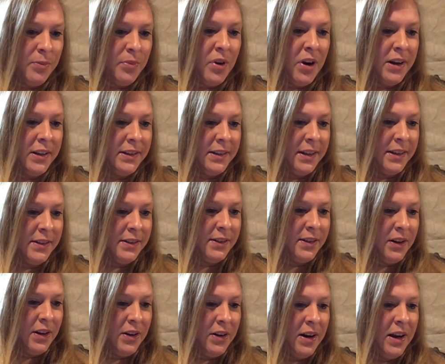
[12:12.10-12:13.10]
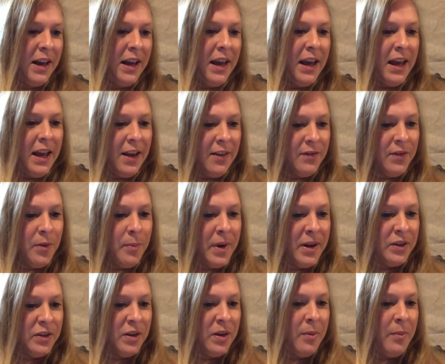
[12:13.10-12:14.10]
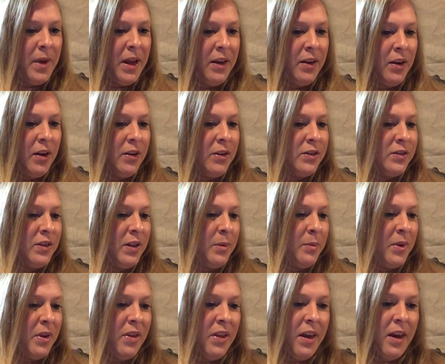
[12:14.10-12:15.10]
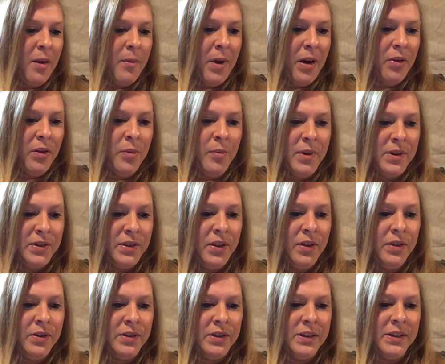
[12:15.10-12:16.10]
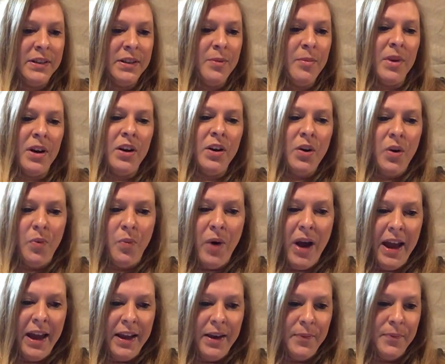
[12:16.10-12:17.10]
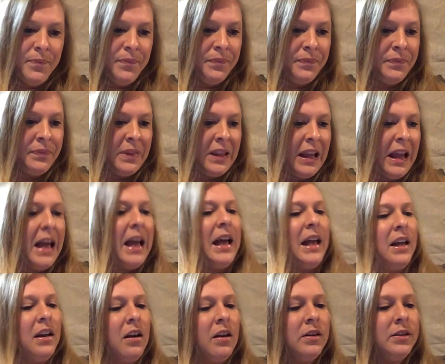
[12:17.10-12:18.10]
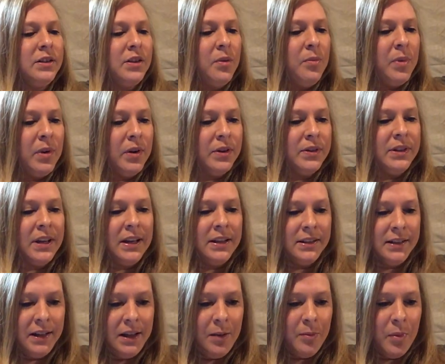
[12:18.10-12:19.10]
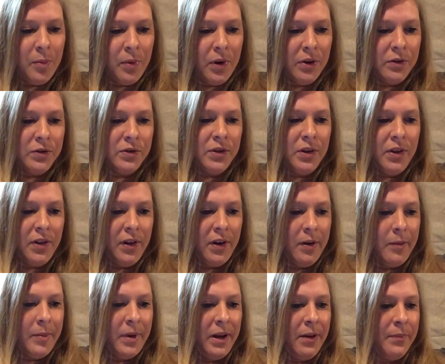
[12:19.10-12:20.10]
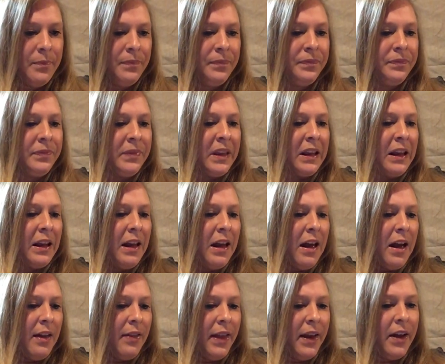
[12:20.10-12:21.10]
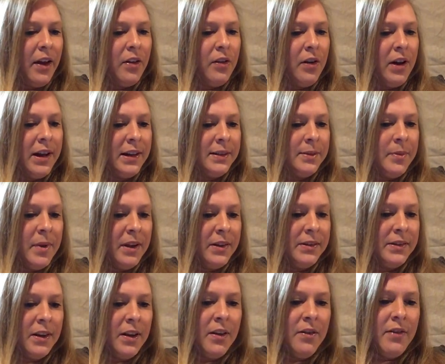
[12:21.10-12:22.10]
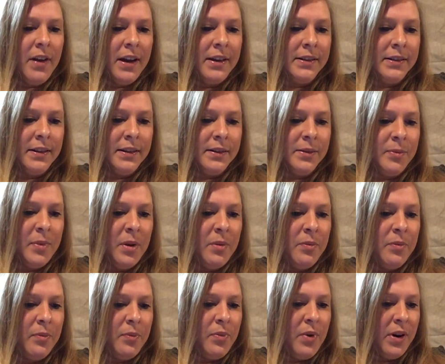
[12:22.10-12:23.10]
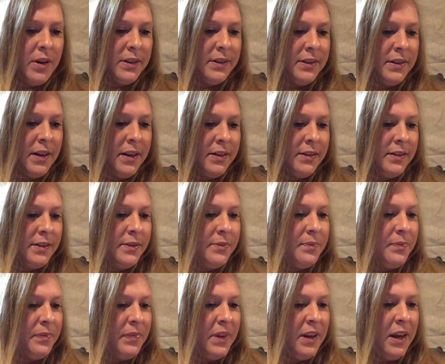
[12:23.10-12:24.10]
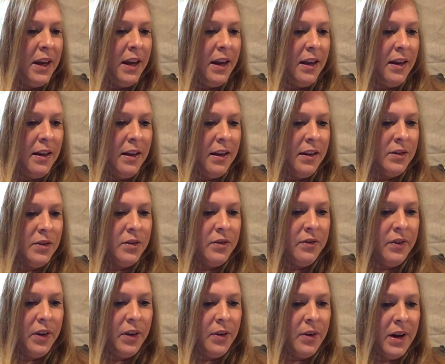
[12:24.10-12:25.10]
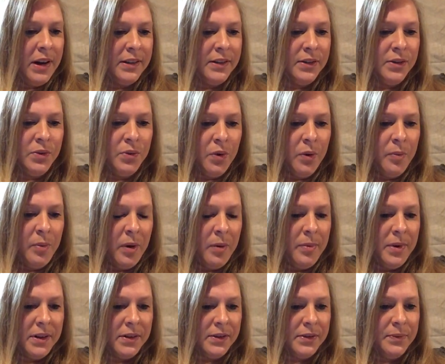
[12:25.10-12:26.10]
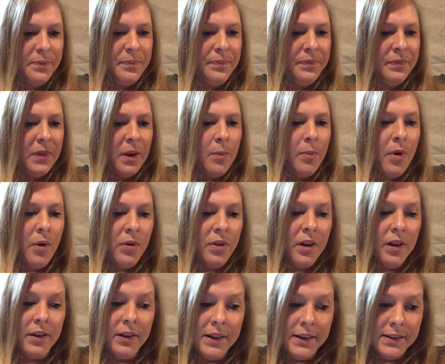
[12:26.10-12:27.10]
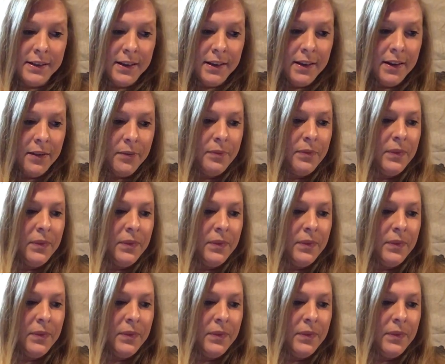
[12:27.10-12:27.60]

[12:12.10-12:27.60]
process their information, and may encourage them to think about their muscular system in a new way. It also builds a team approach to therapy. Like other aspects of assessment process, the interview has a dual purpose, both holistic